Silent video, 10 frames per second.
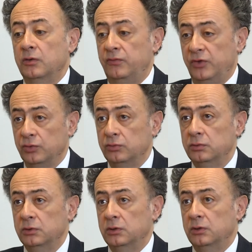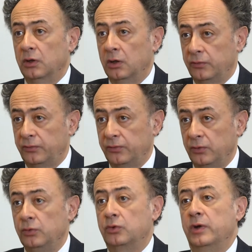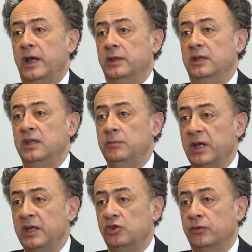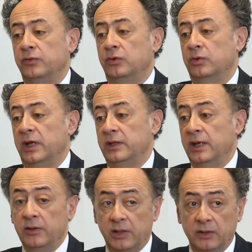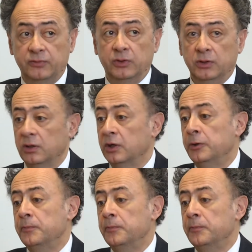view of Ukraine, image of Ukraine. And therefore,